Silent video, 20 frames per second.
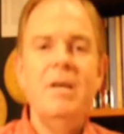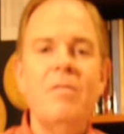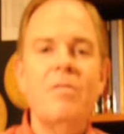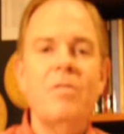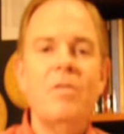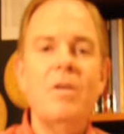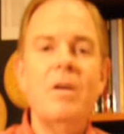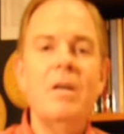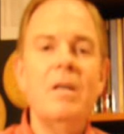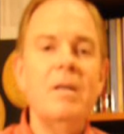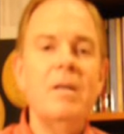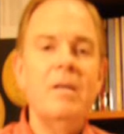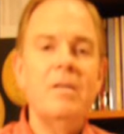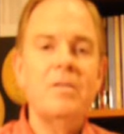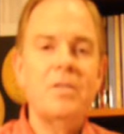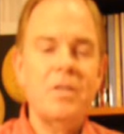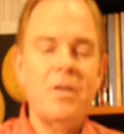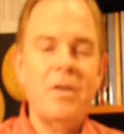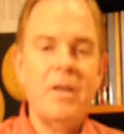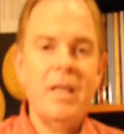for
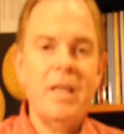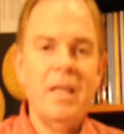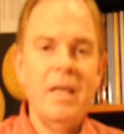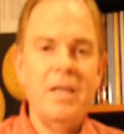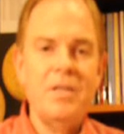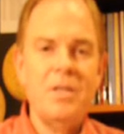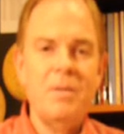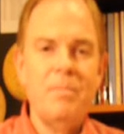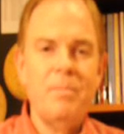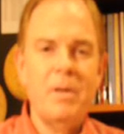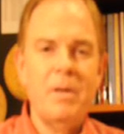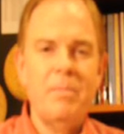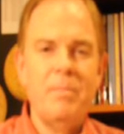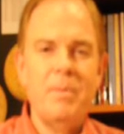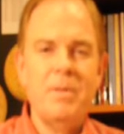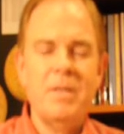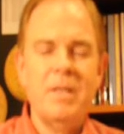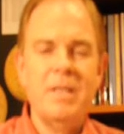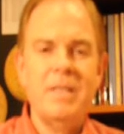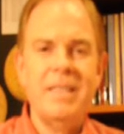circulation
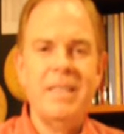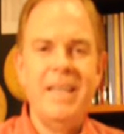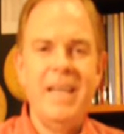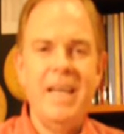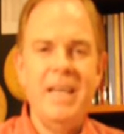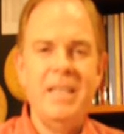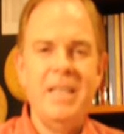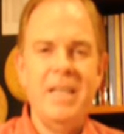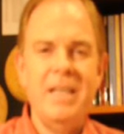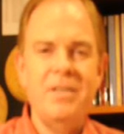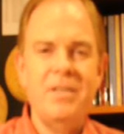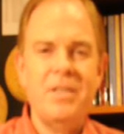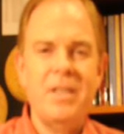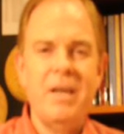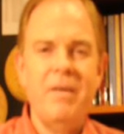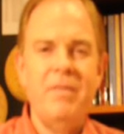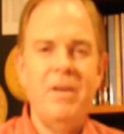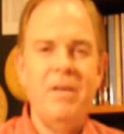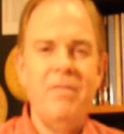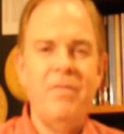purposes in
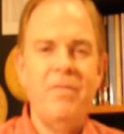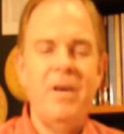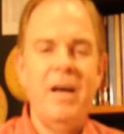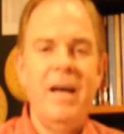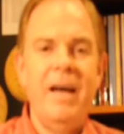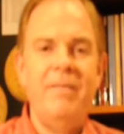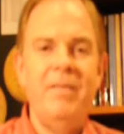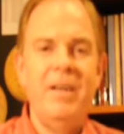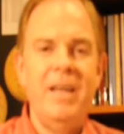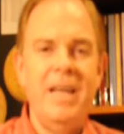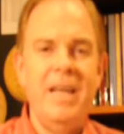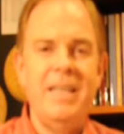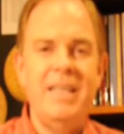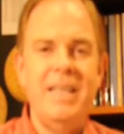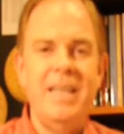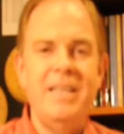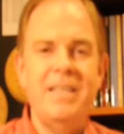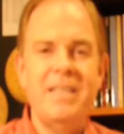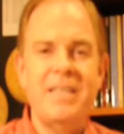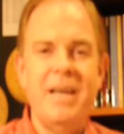1875 and
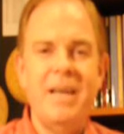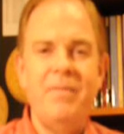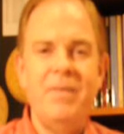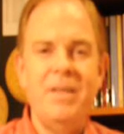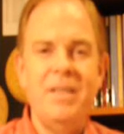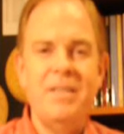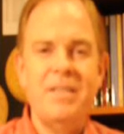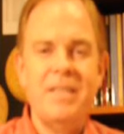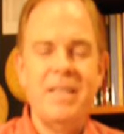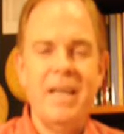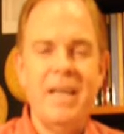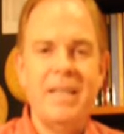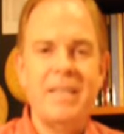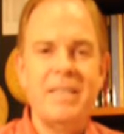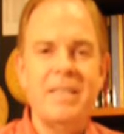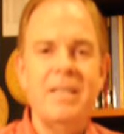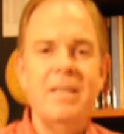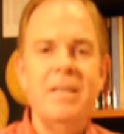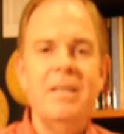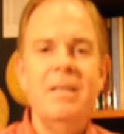
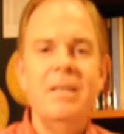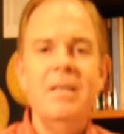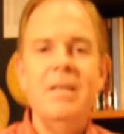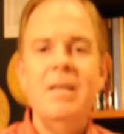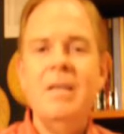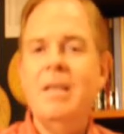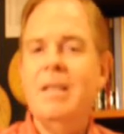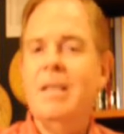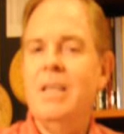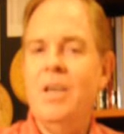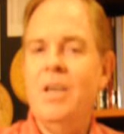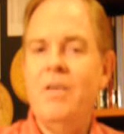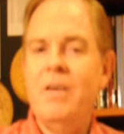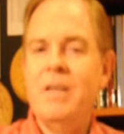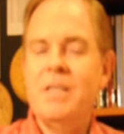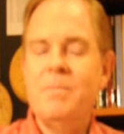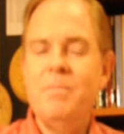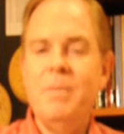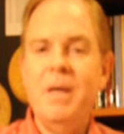1876, and the U.S.